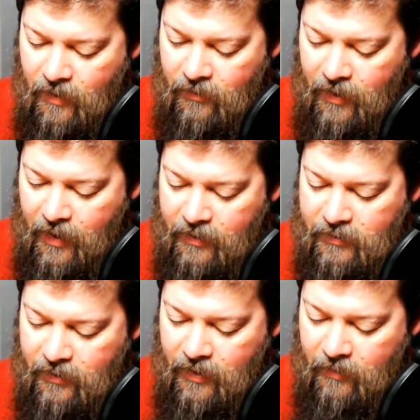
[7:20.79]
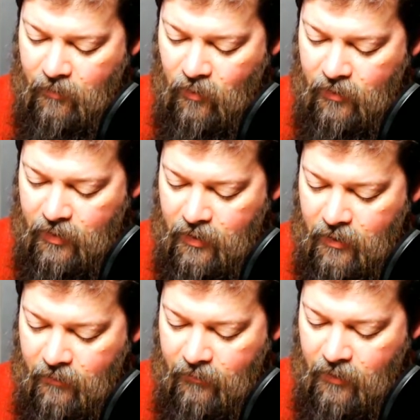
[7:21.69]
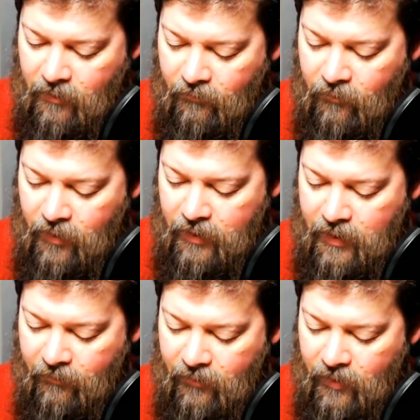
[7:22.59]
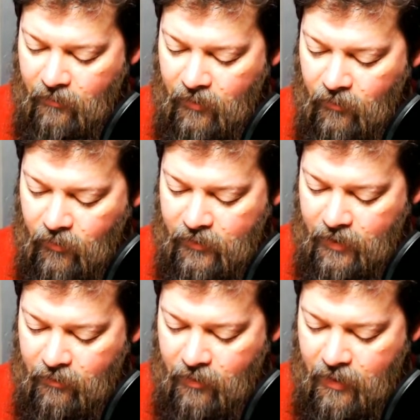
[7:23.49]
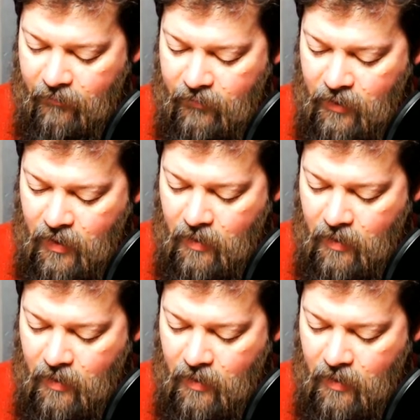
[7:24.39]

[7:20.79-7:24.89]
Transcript: They ate till they had more than enough, for He had given them what they craved.